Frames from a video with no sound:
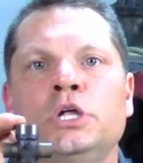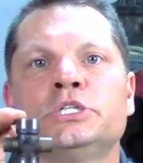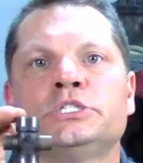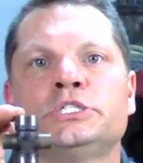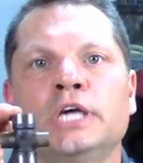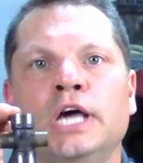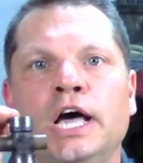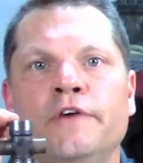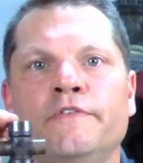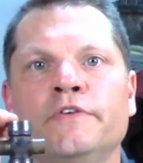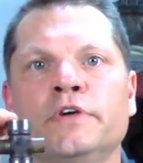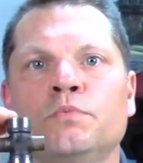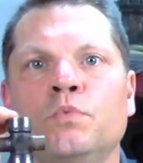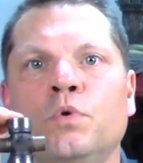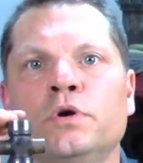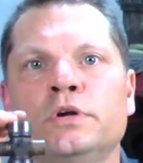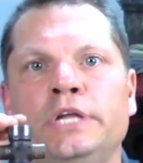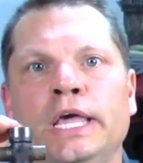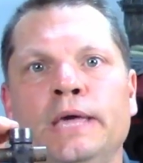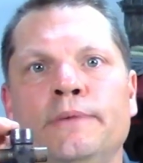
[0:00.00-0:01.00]
to having
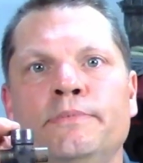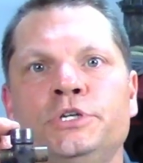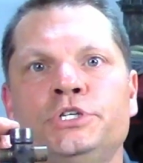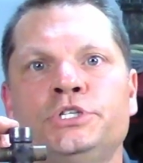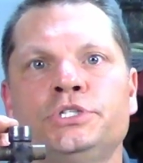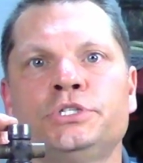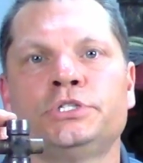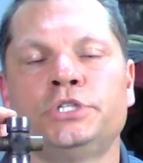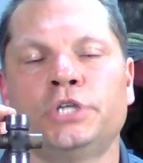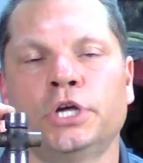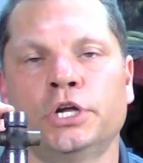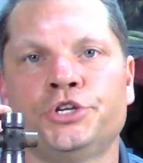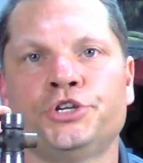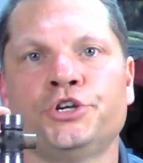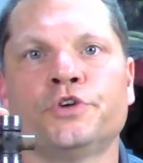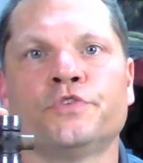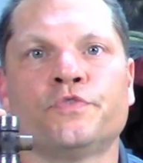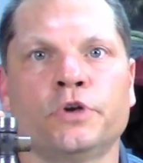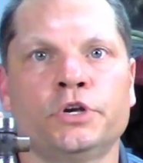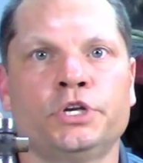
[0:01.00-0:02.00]
more damage done to your
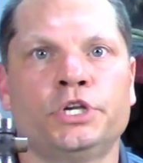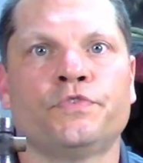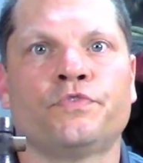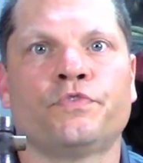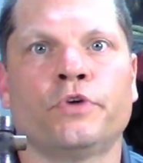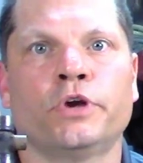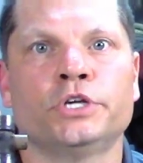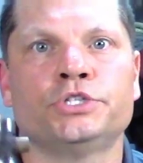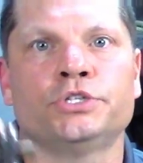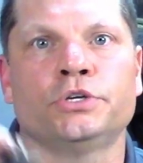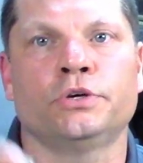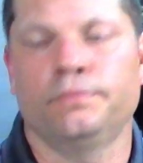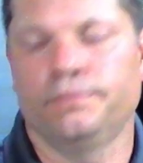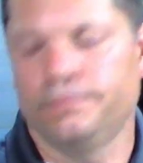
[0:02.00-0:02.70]
differential.